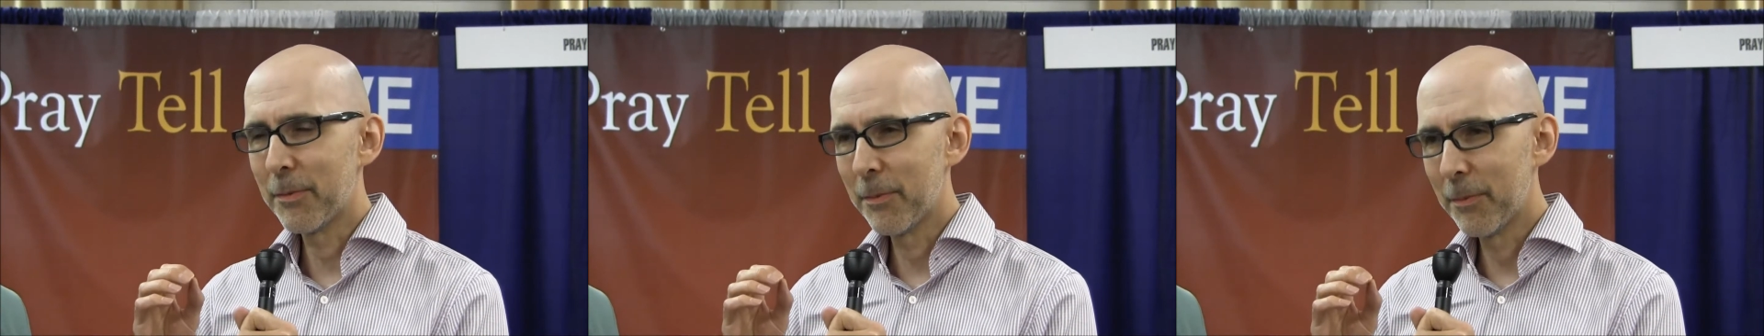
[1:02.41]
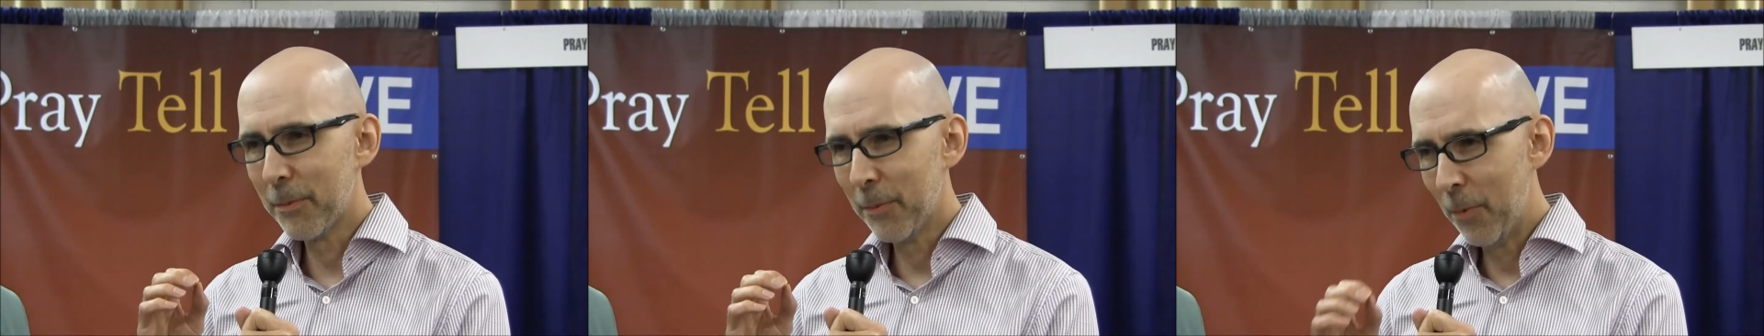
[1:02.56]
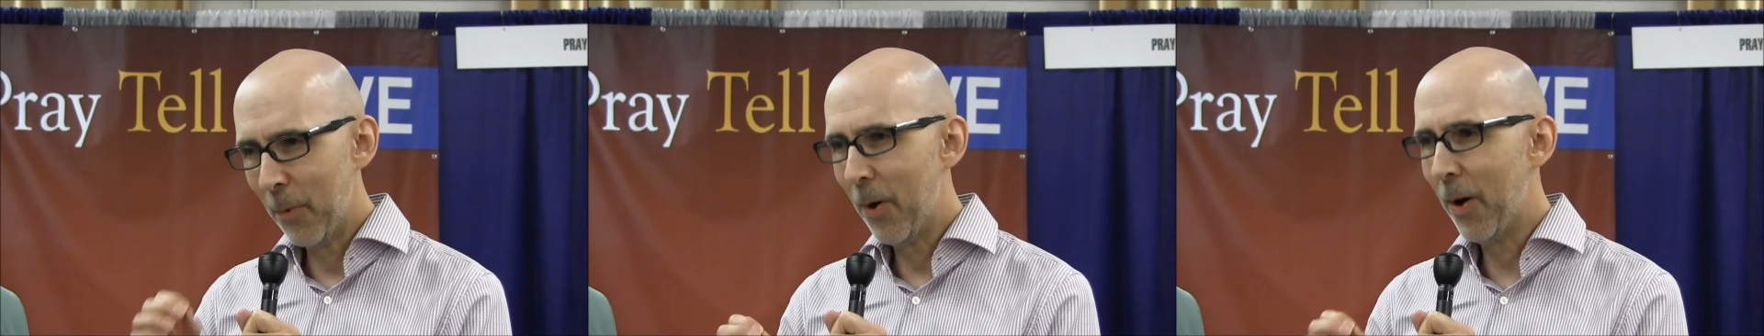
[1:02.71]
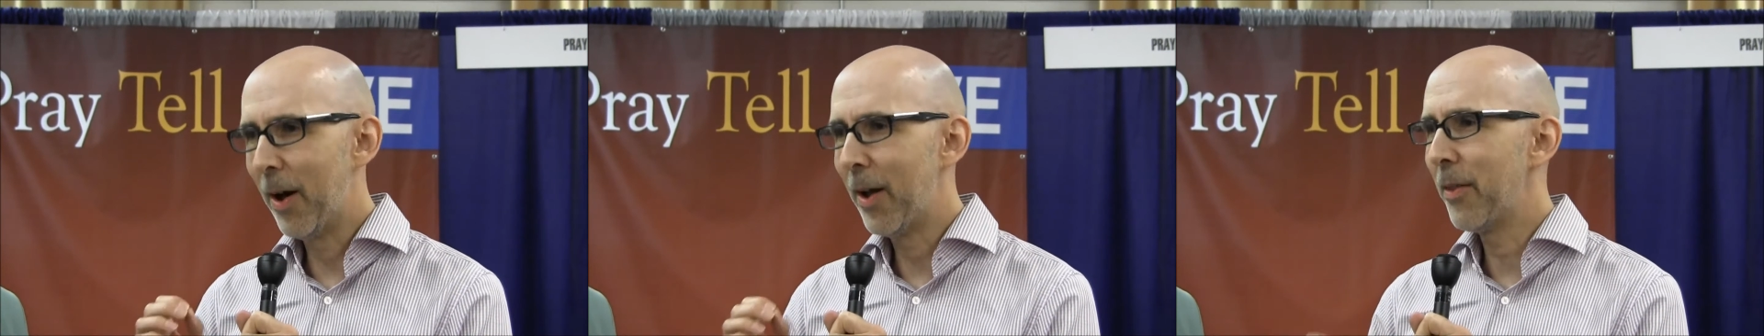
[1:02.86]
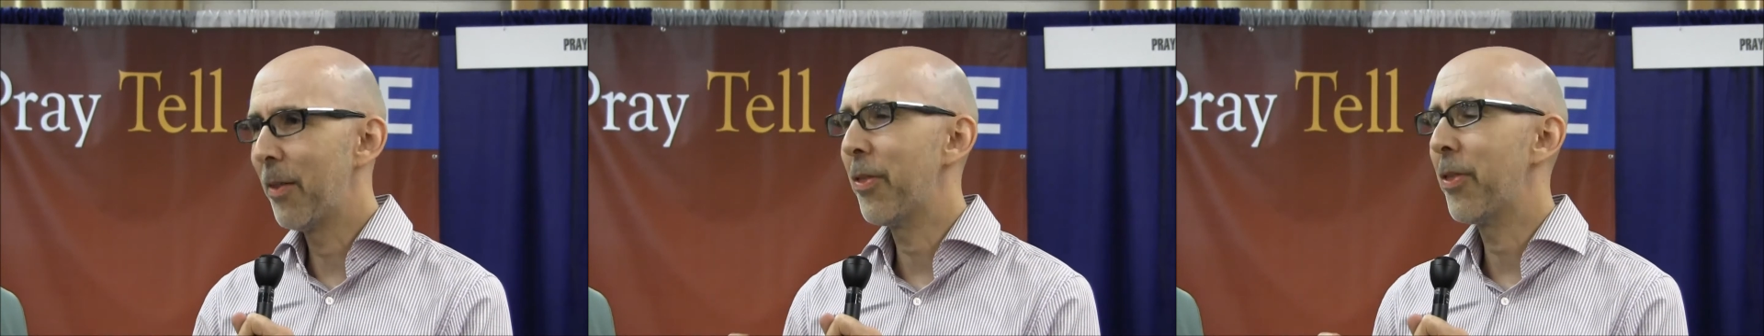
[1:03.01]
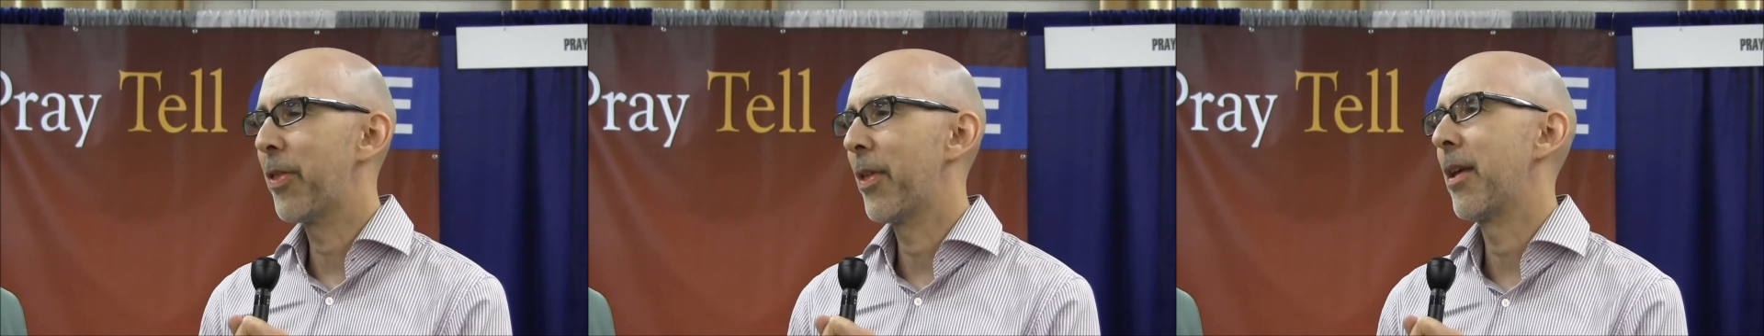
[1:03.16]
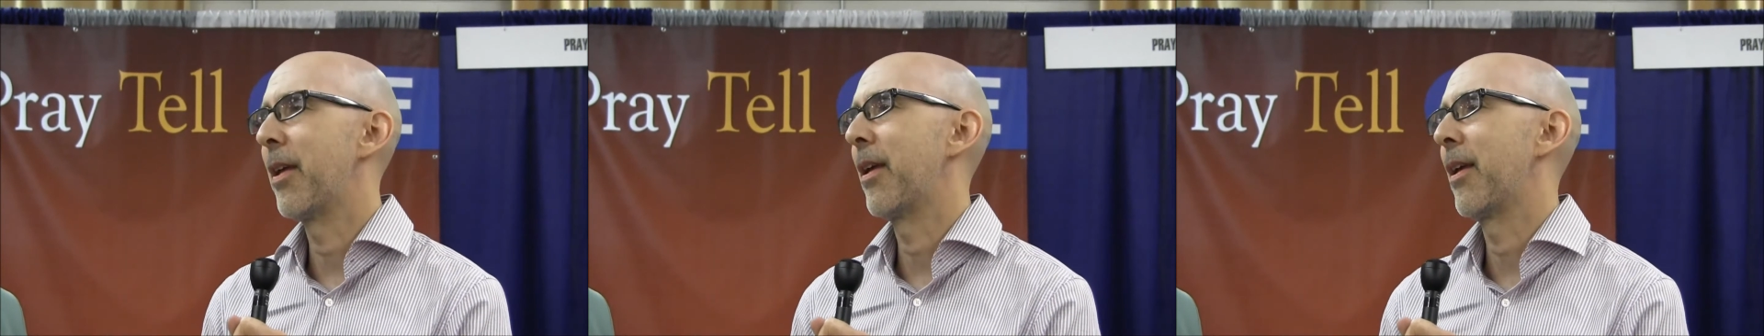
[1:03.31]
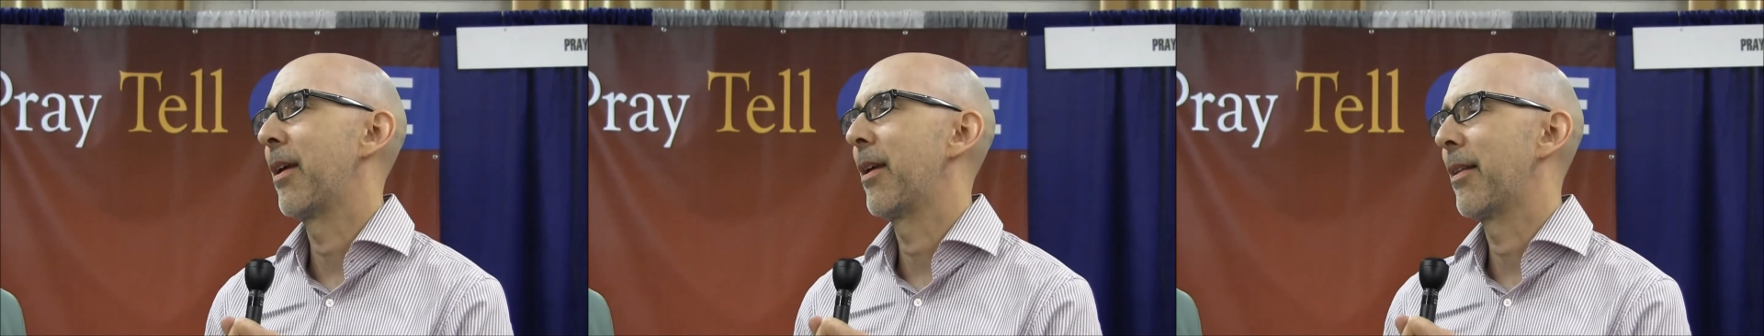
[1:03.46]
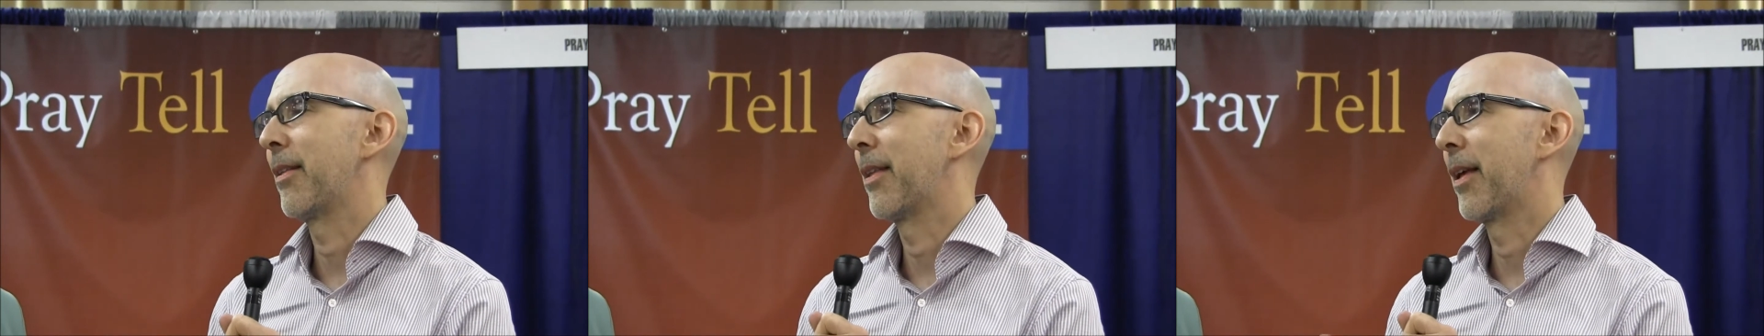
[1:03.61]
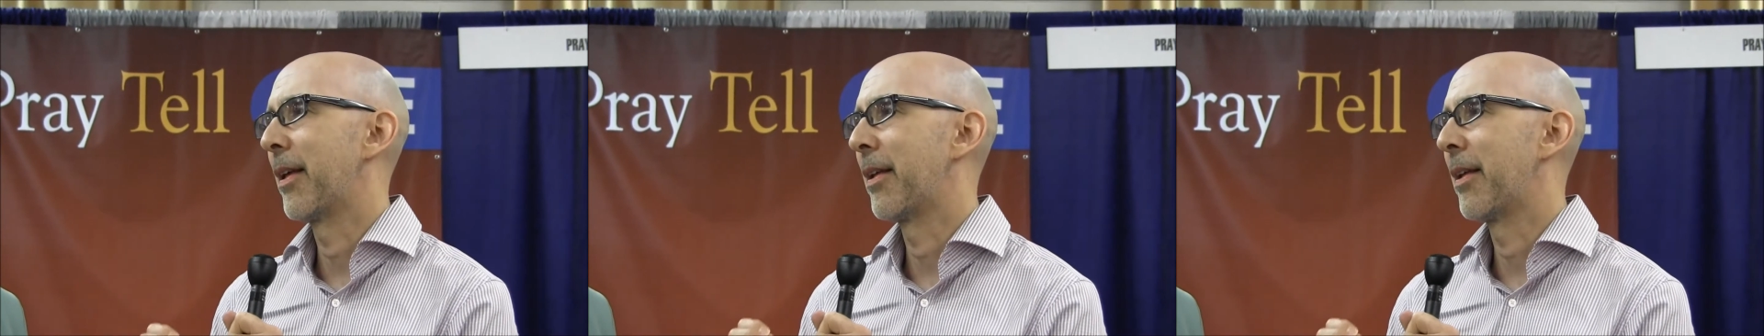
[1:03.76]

one thing